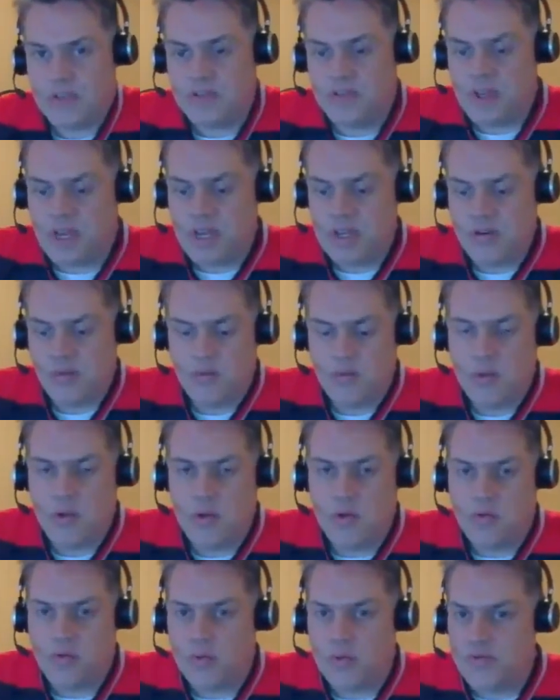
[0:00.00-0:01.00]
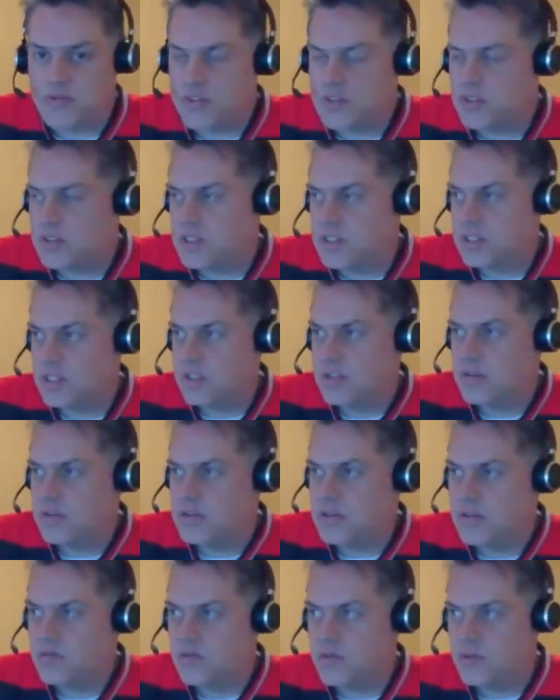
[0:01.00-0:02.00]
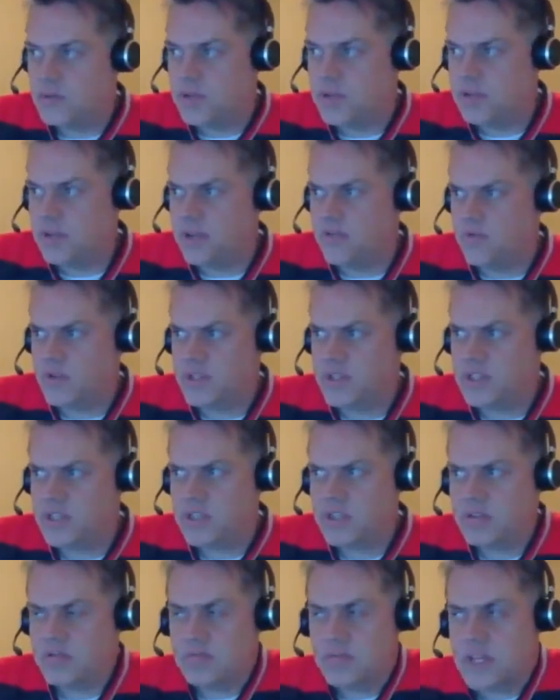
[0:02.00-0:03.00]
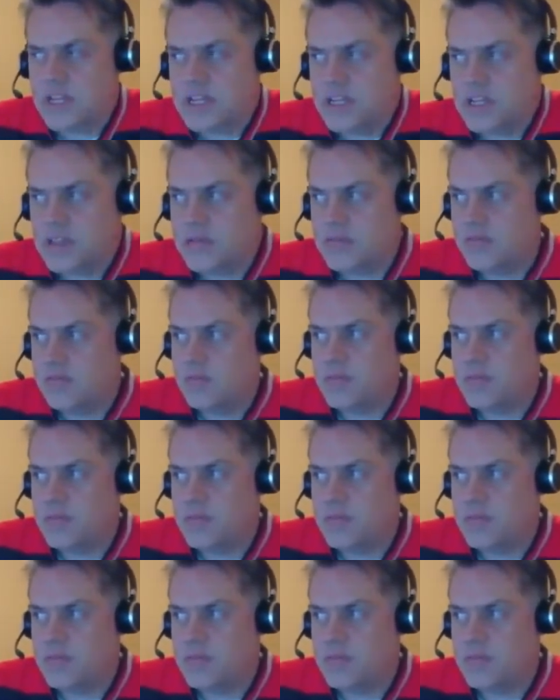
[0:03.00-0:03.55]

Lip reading: I don't know if have we seen any